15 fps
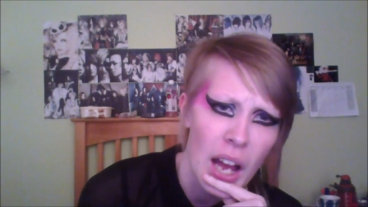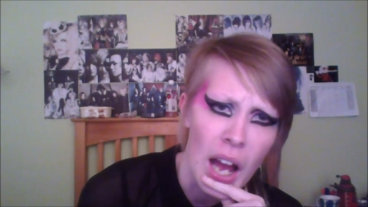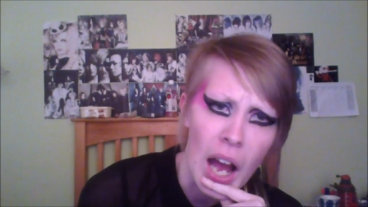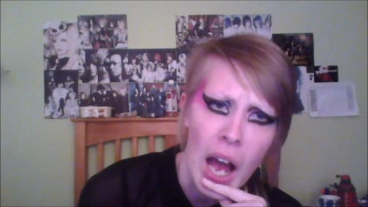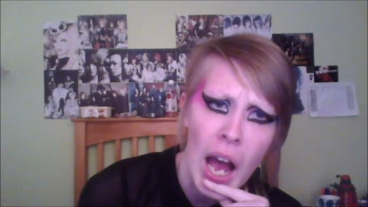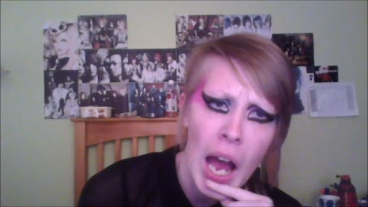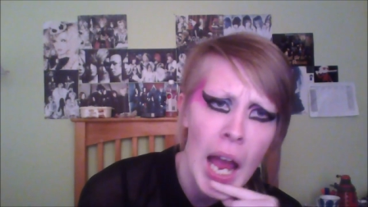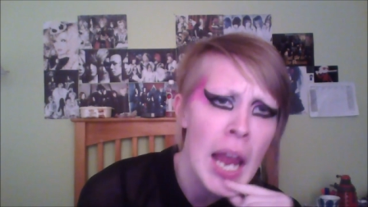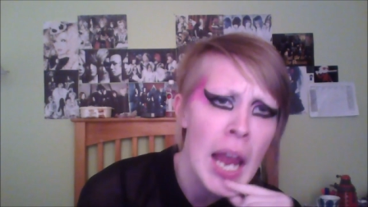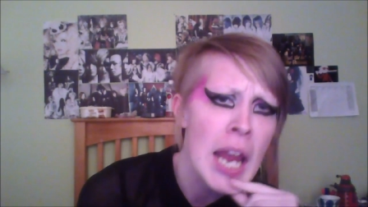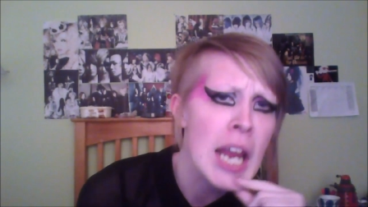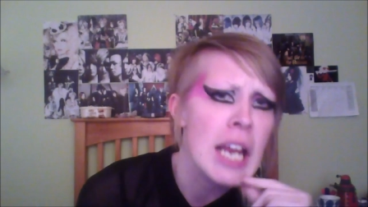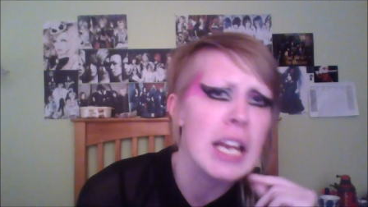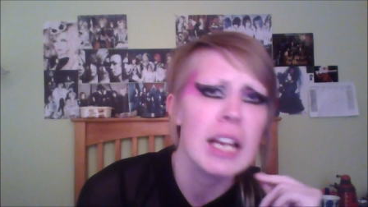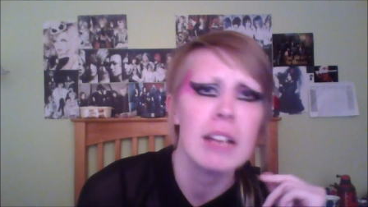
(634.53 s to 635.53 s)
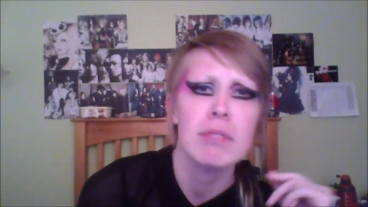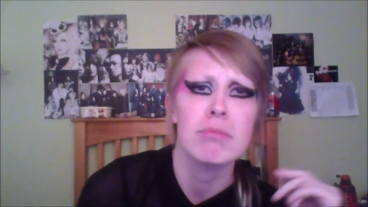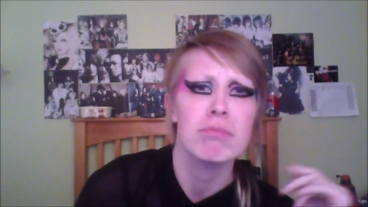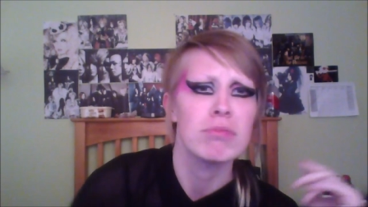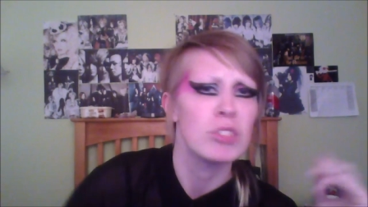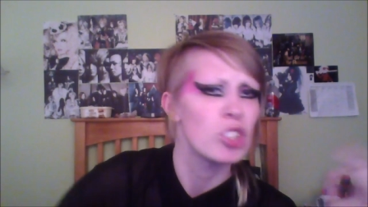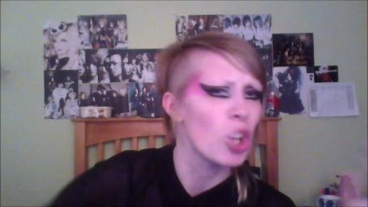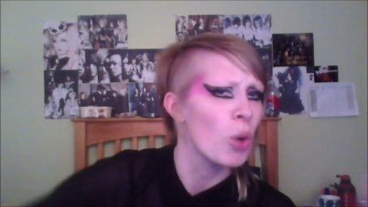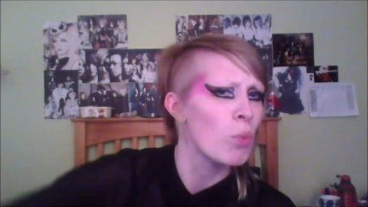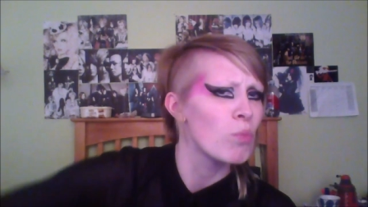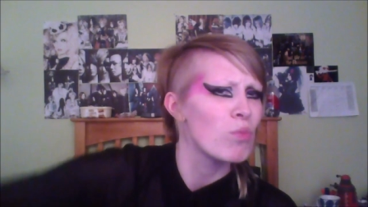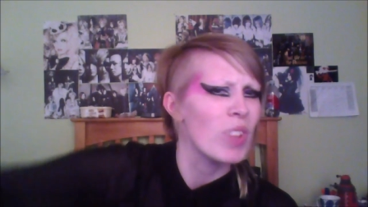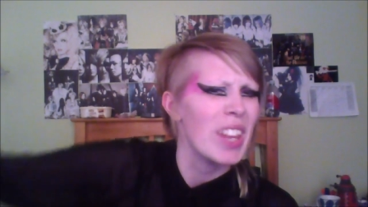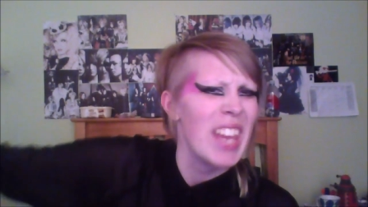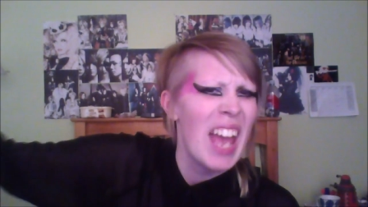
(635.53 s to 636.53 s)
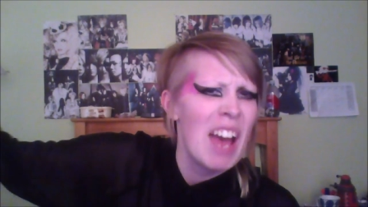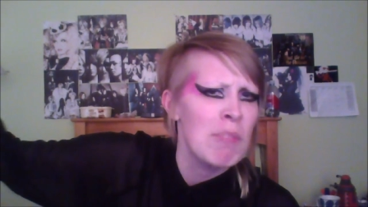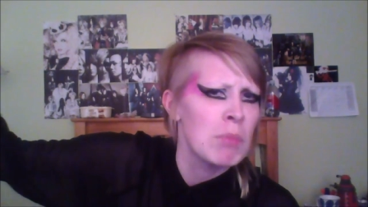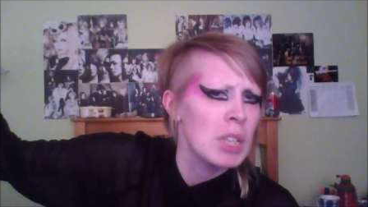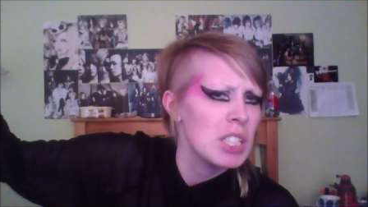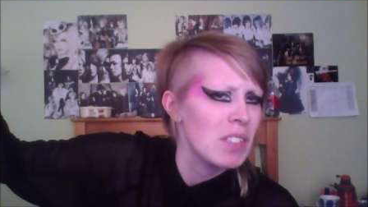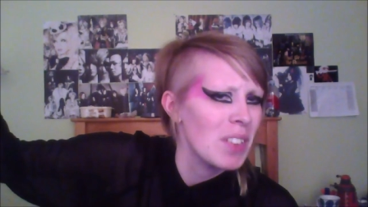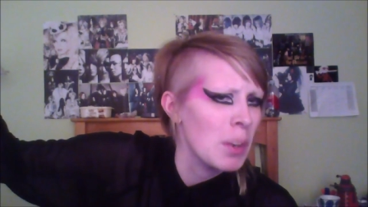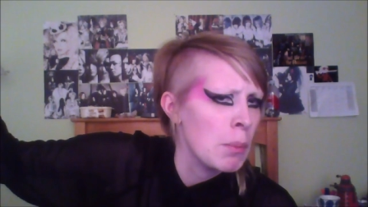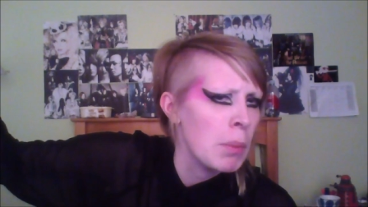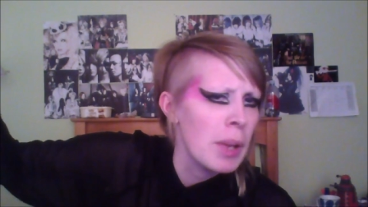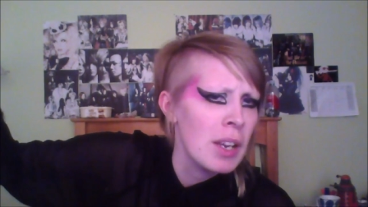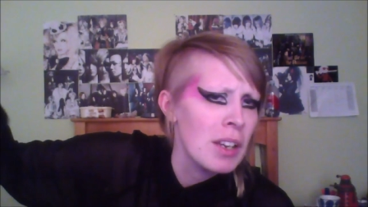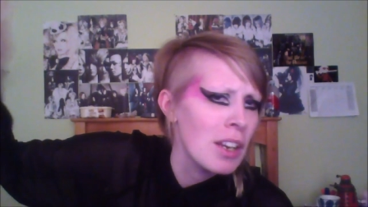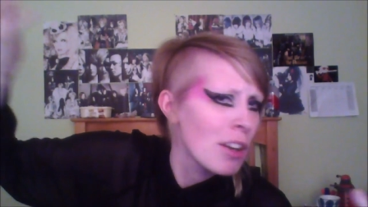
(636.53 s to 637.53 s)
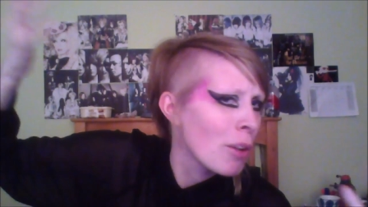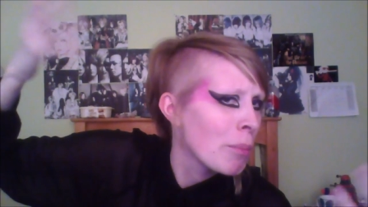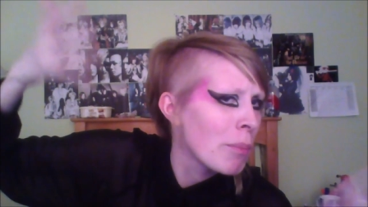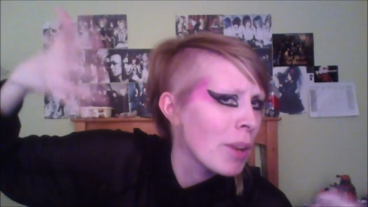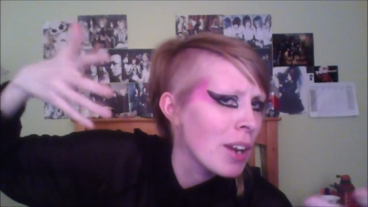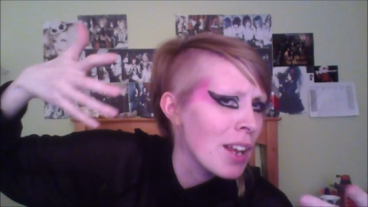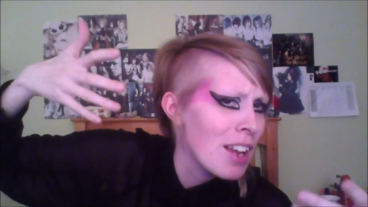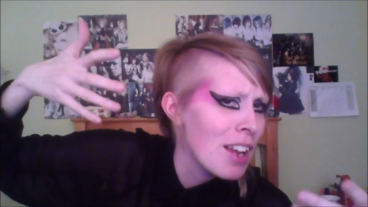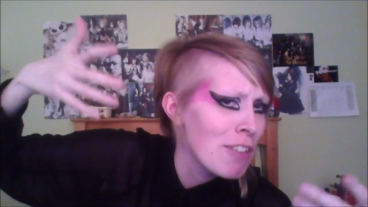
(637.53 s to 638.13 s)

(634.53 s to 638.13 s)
I don't really have much of an opinion on money.